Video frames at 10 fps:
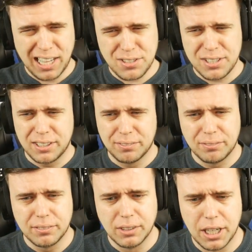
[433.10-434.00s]
That's a
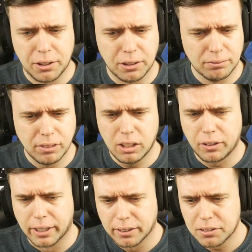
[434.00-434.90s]
Inter
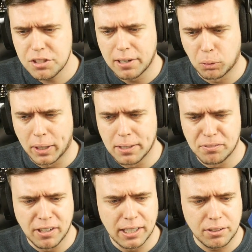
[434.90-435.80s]
okay, it's kind of a
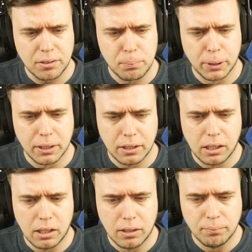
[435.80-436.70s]
random fact, but
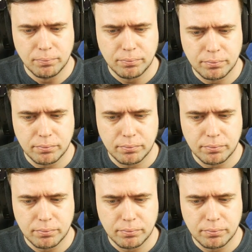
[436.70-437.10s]
um,